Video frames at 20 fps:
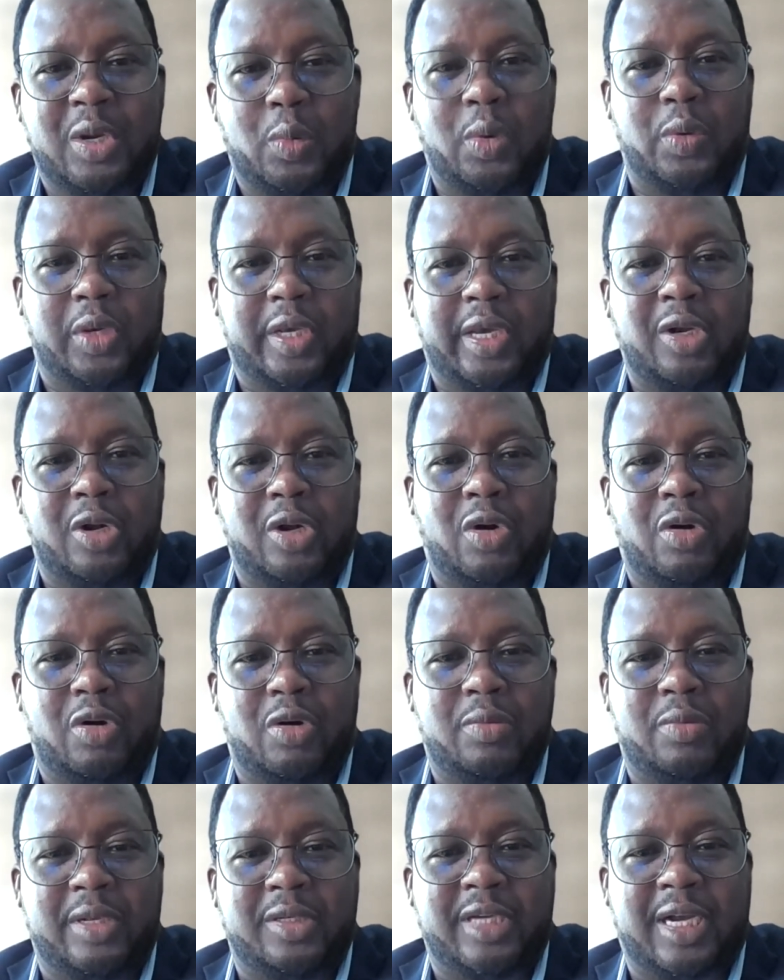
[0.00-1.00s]
we can go
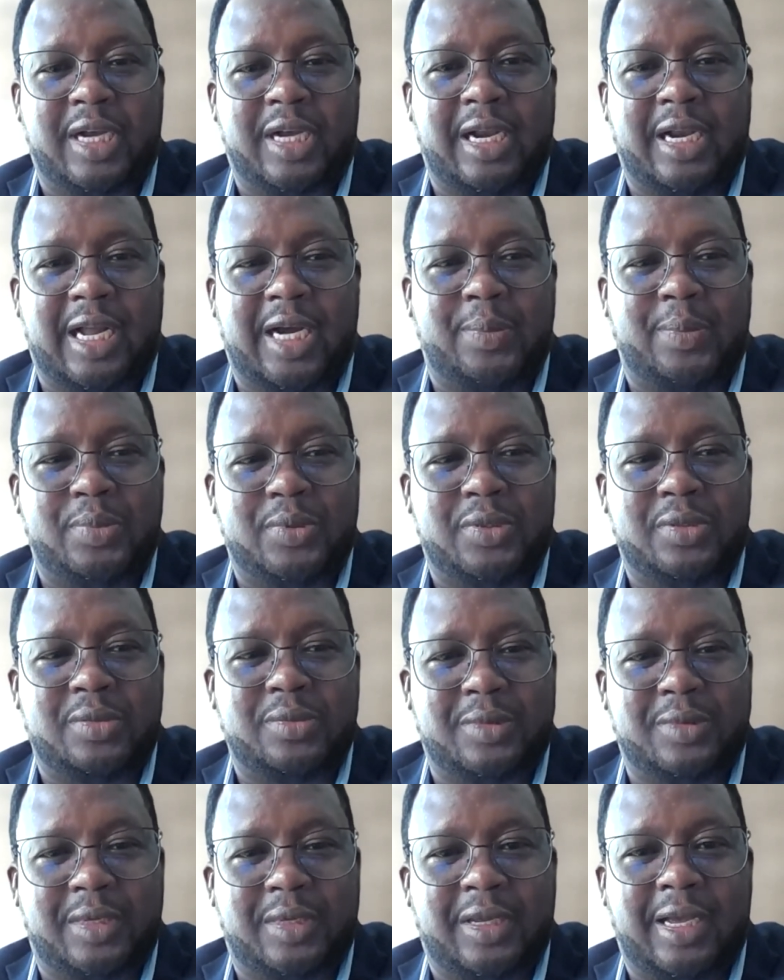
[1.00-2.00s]
home and take a nap,
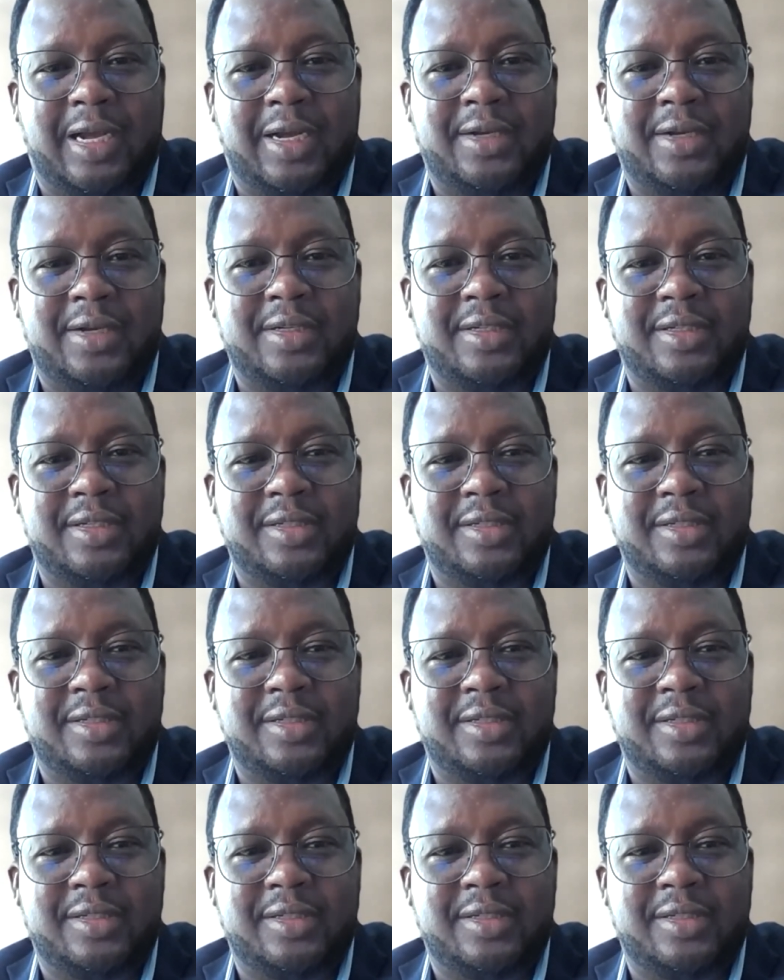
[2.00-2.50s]
yeah.